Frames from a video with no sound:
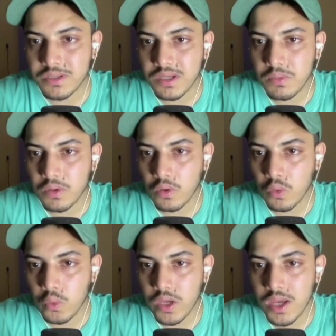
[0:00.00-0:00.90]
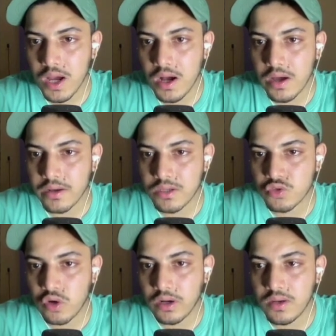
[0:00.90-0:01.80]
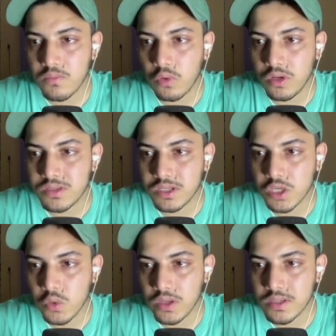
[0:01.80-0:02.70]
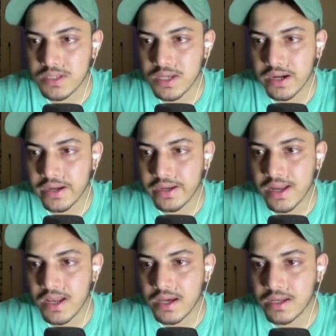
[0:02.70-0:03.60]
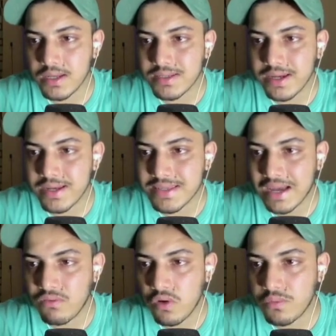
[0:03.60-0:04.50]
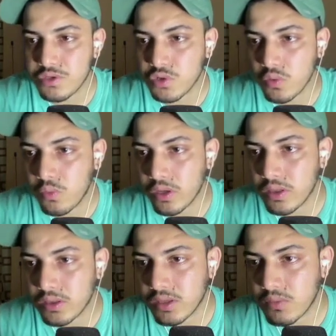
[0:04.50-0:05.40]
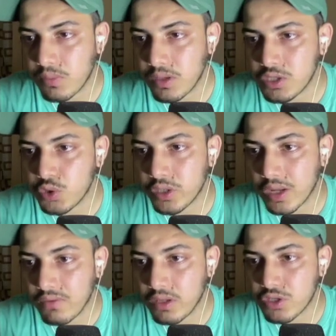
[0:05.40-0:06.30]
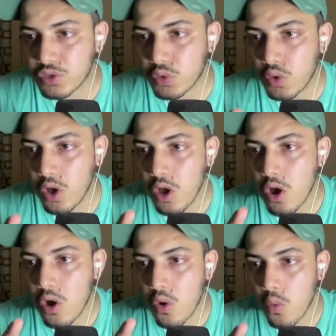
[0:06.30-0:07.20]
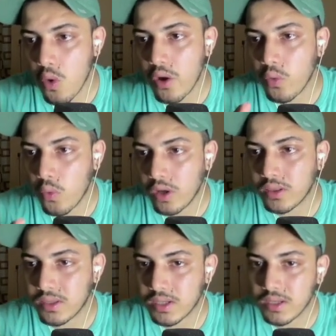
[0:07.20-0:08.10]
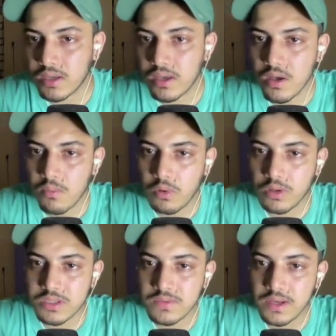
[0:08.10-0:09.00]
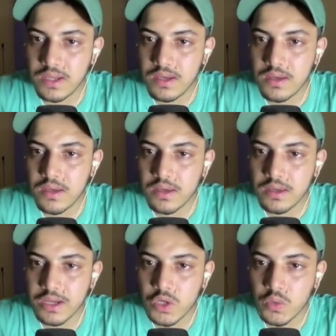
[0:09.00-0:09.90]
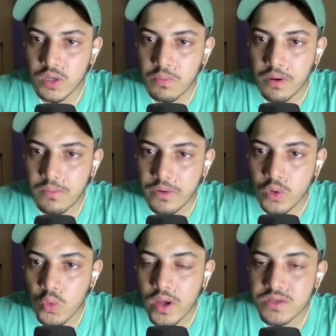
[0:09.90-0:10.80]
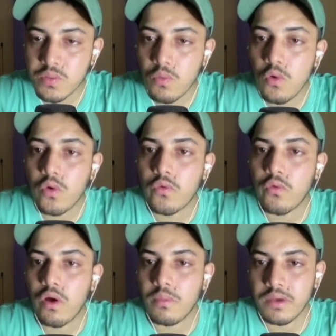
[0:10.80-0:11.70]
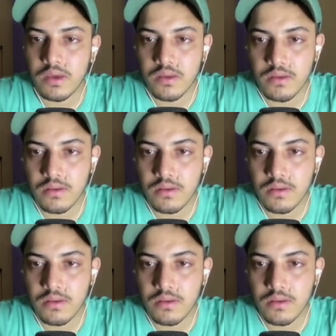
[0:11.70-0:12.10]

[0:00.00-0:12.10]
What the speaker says: keep in hold, we are strongly bullish in QLC until unless it's above 0.000113. possibly it will pump 2x more from here.